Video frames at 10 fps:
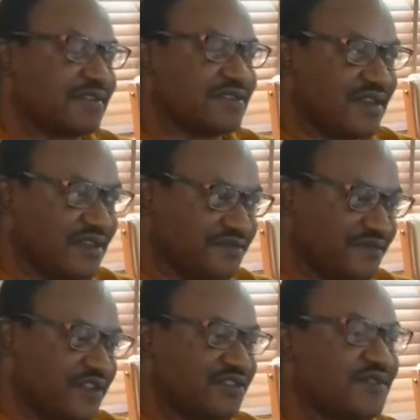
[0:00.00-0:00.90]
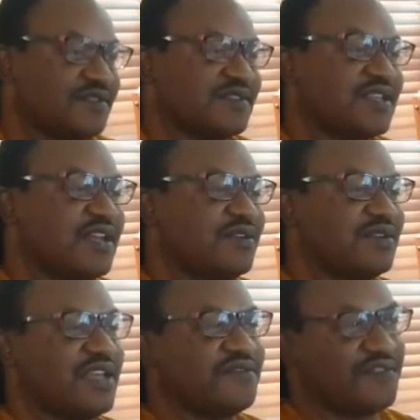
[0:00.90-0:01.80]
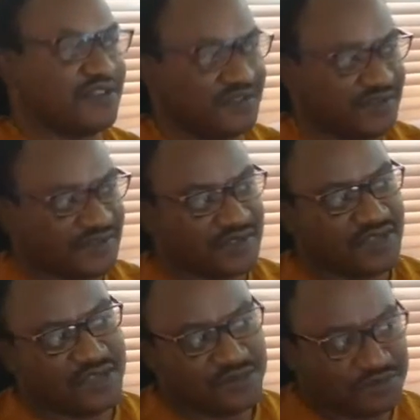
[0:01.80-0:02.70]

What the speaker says: bacterial infections, and other infections